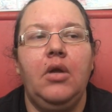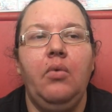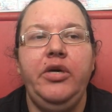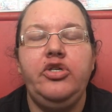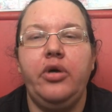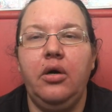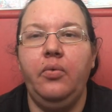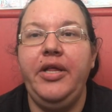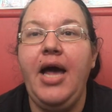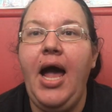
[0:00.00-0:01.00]
We struggle
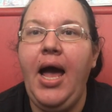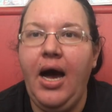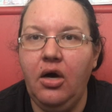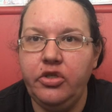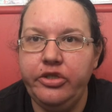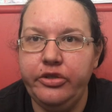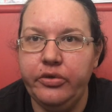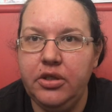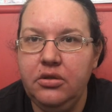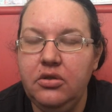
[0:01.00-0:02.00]
with how to
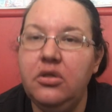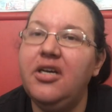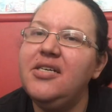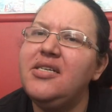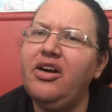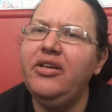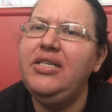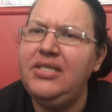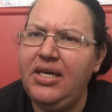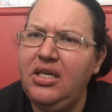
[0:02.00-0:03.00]
do it. Not necessarily
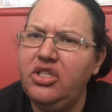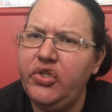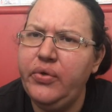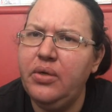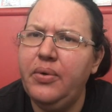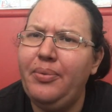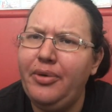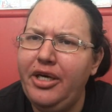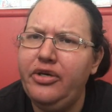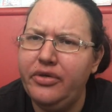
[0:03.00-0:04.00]
sticking to it. We're
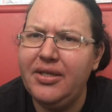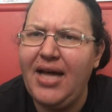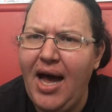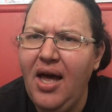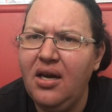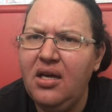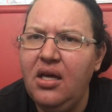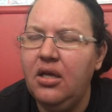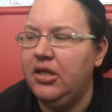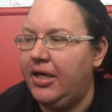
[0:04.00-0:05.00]
pretty good at that.
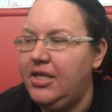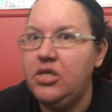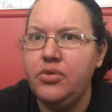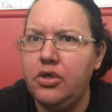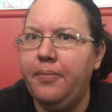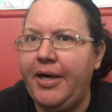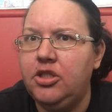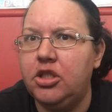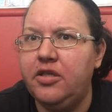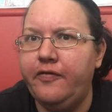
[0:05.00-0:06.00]
Like, this was all
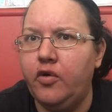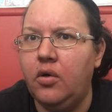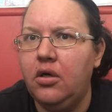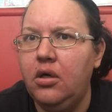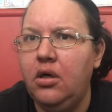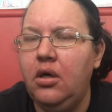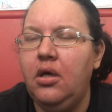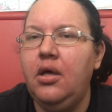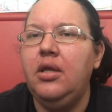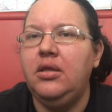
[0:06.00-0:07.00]
budgeted for.
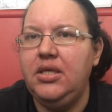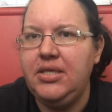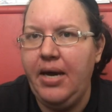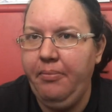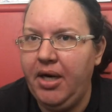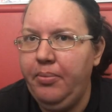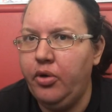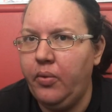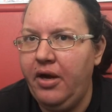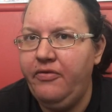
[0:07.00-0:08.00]
This had money put
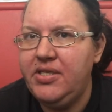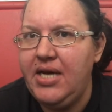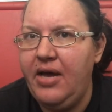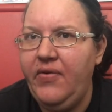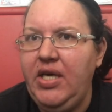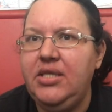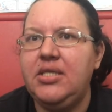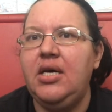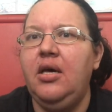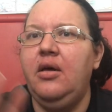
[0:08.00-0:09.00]
away for savings
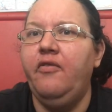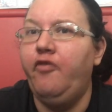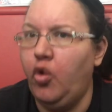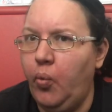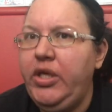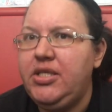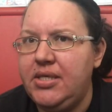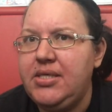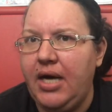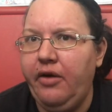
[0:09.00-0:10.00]
for winter
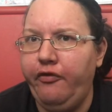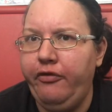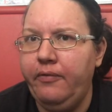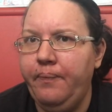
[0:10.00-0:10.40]
stuff